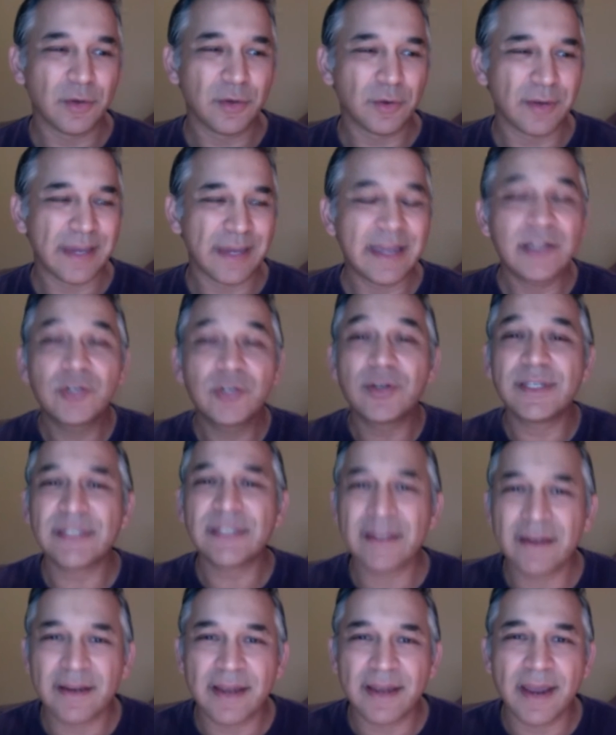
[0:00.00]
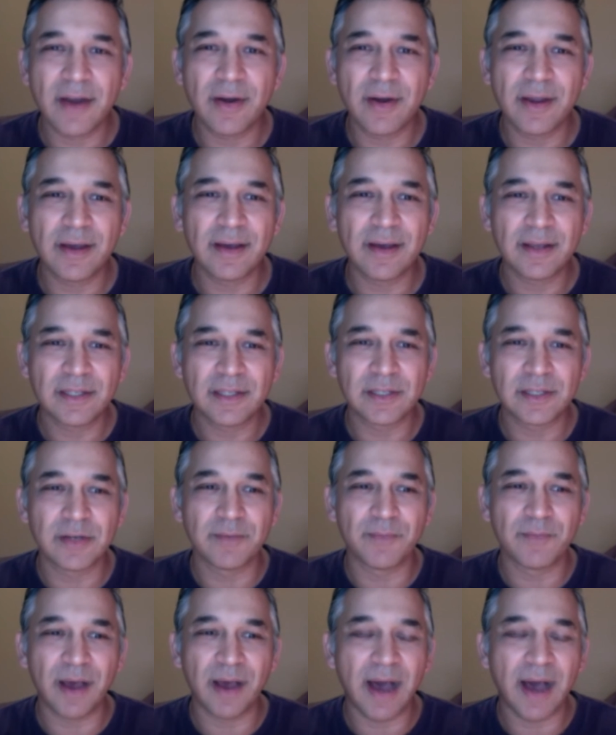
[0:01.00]
interest in an area.
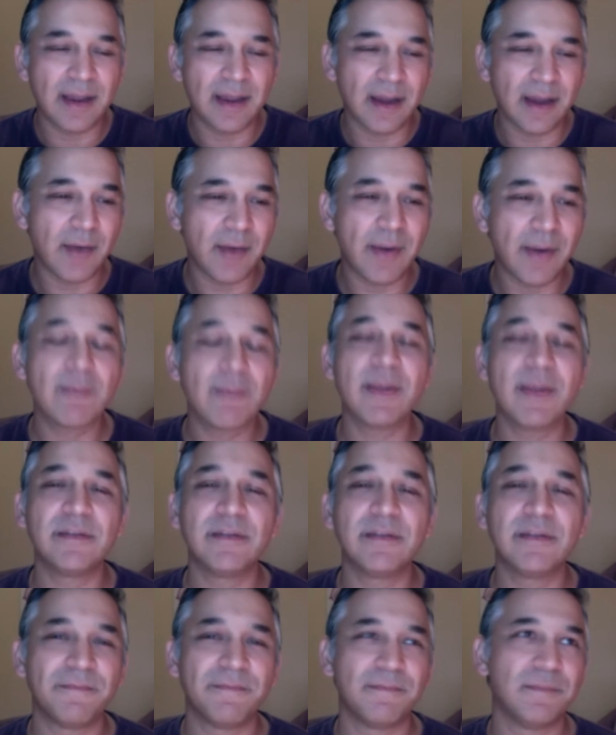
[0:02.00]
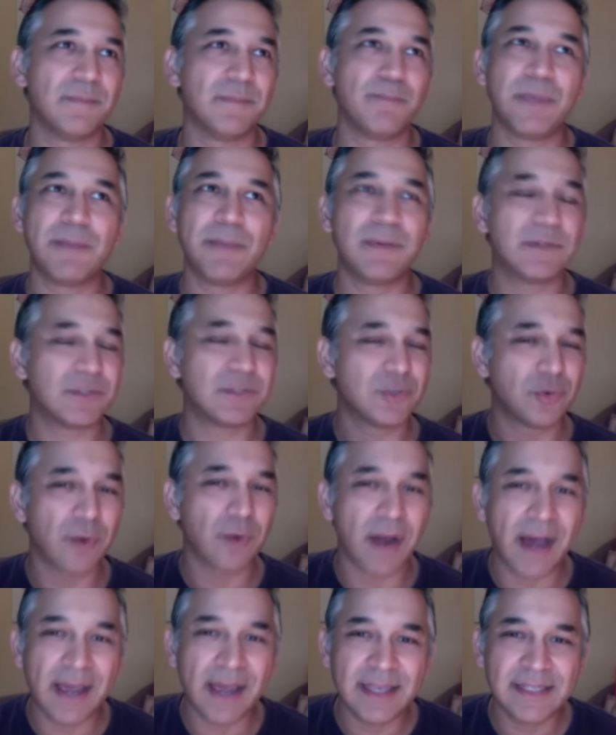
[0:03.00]
So I recommend people
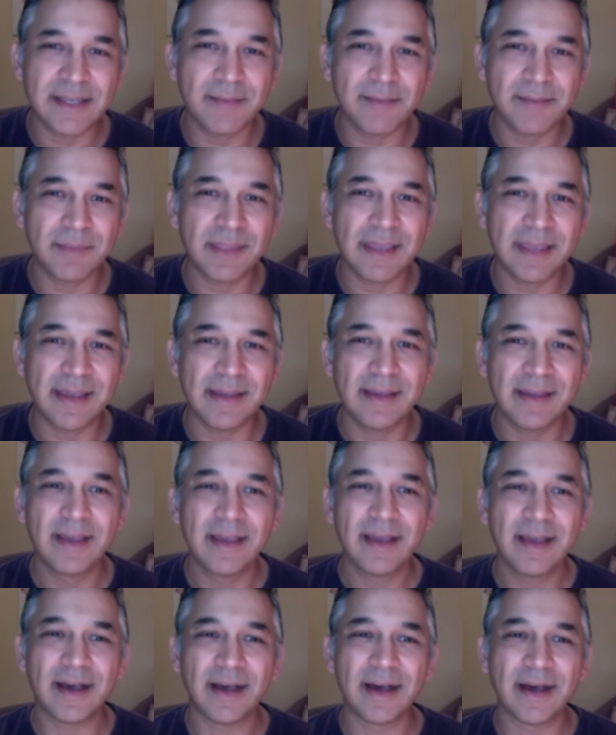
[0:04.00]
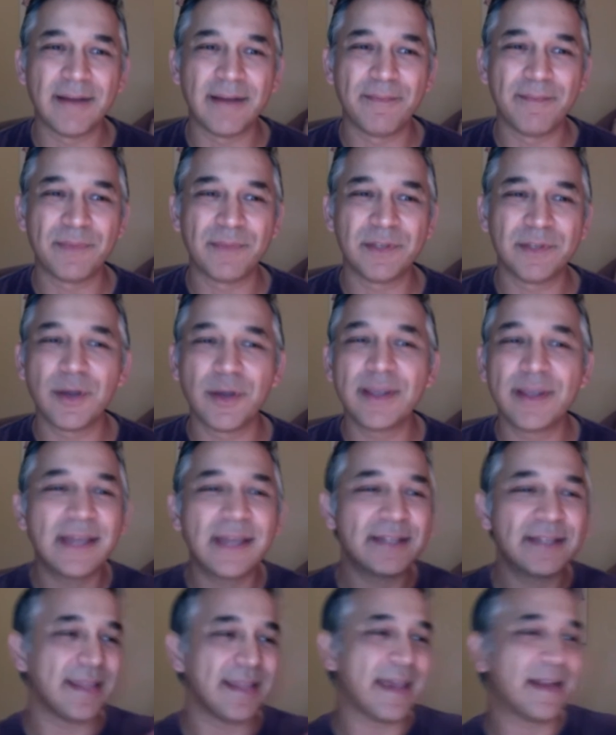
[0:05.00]
try something. Don't
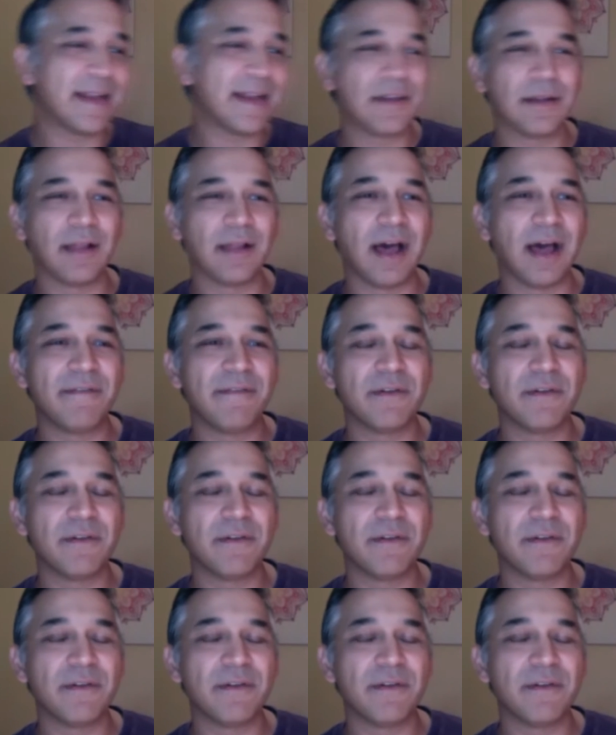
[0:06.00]
get to the end of your life and